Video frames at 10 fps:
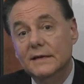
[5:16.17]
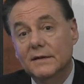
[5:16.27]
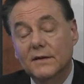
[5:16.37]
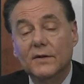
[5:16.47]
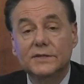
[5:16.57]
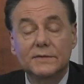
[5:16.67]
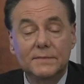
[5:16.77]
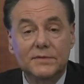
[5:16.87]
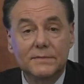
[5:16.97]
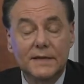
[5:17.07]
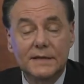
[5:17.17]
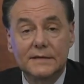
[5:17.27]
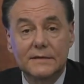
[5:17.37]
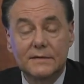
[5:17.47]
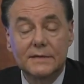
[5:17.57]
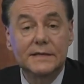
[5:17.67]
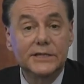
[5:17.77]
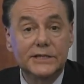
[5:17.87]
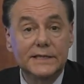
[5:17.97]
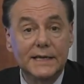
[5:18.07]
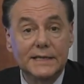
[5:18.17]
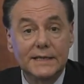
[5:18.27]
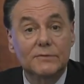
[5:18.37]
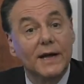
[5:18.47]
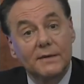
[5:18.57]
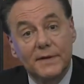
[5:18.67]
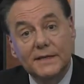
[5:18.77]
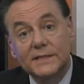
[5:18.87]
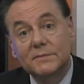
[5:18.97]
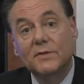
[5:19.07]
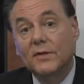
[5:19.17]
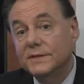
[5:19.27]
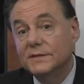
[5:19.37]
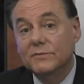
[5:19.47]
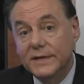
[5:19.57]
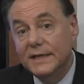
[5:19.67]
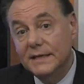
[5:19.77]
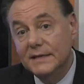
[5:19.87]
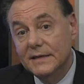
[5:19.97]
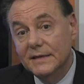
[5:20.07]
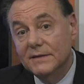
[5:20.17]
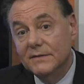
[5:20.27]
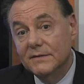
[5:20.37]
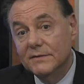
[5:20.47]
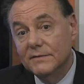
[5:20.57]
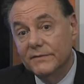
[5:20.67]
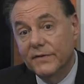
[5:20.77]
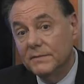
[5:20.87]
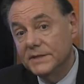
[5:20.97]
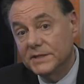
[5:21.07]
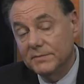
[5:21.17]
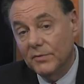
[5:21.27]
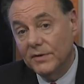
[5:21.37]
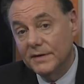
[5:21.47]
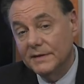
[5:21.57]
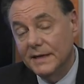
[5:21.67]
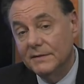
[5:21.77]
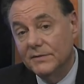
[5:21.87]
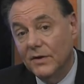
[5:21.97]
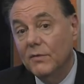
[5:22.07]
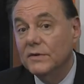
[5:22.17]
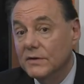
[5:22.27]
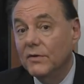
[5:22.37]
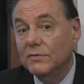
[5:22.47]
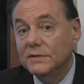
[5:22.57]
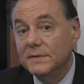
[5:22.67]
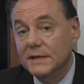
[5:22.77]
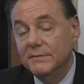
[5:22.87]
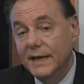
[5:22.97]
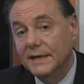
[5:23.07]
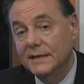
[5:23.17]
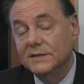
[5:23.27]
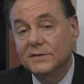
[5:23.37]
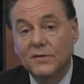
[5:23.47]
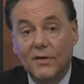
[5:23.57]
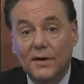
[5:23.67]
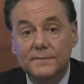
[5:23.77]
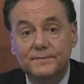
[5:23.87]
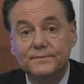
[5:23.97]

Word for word: uh, also implemented or initiated and recommended some laws that we firmly supported and thought would ultimately make it into law.